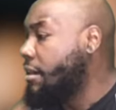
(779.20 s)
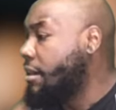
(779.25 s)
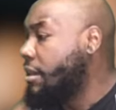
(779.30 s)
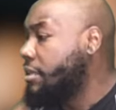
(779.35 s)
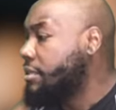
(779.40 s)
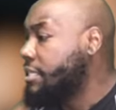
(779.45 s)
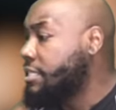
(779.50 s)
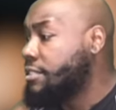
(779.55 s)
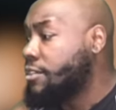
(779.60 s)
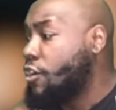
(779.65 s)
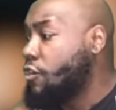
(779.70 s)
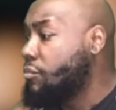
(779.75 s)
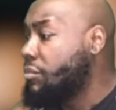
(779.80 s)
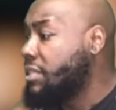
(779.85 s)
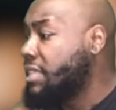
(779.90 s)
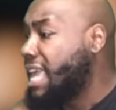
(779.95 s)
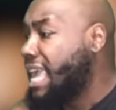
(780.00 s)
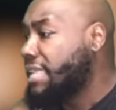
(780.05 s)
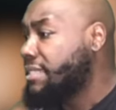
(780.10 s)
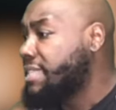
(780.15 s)
this gonna be
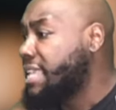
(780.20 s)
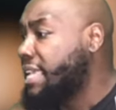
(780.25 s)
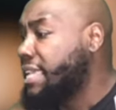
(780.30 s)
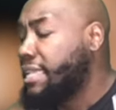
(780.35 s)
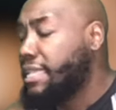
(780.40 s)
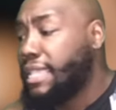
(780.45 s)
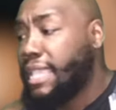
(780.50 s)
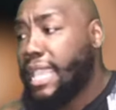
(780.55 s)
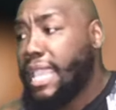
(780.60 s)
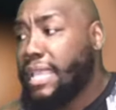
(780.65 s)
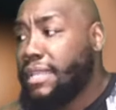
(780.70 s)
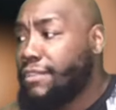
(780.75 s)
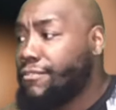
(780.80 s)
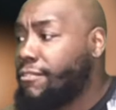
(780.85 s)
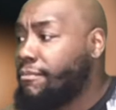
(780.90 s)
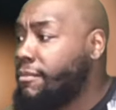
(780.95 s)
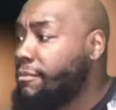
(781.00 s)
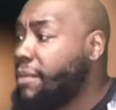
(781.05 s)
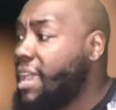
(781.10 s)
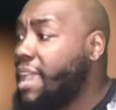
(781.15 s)
like taking candy
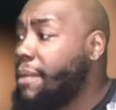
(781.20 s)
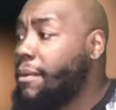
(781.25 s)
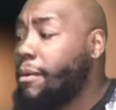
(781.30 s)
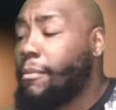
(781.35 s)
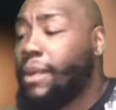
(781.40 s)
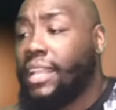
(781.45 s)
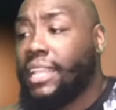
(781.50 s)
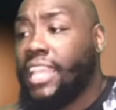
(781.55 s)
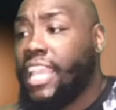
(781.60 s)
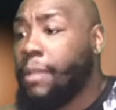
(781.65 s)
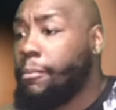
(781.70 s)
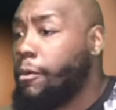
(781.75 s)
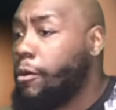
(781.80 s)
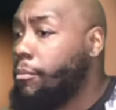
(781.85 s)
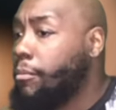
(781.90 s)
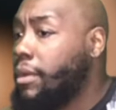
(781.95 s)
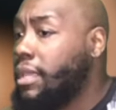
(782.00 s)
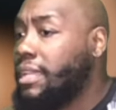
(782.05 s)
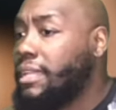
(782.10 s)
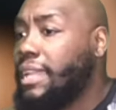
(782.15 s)
from a baby. I'm about to get more
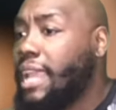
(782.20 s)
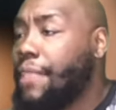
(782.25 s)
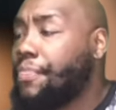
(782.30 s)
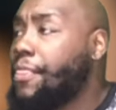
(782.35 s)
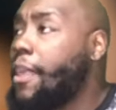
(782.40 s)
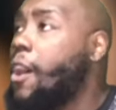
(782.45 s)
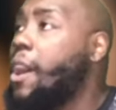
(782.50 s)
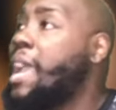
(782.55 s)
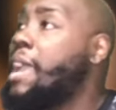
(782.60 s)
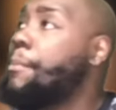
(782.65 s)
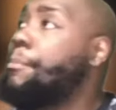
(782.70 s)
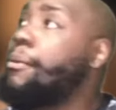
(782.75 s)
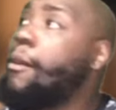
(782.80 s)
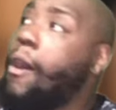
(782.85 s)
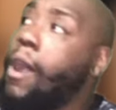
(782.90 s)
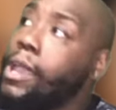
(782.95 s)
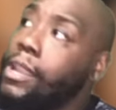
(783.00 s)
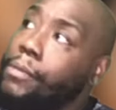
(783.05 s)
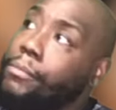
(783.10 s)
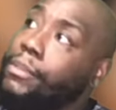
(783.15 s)
money than I thought. And
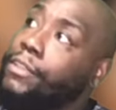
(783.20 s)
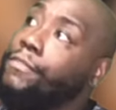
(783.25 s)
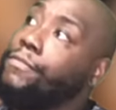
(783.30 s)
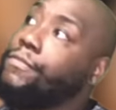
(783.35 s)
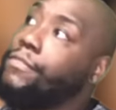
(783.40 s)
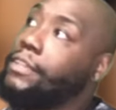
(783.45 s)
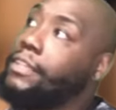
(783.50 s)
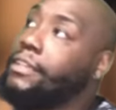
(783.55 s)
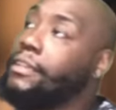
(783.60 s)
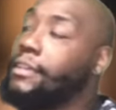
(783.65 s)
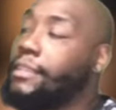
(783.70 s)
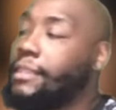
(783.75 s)
part of me feel